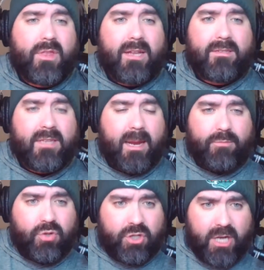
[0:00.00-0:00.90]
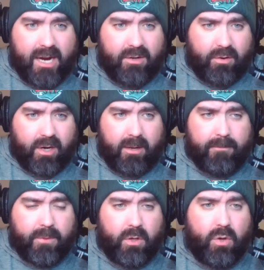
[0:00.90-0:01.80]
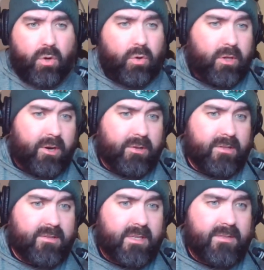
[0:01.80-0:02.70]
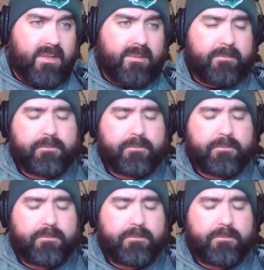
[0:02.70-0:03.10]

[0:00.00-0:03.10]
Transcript: that same trajectory earlier in the season.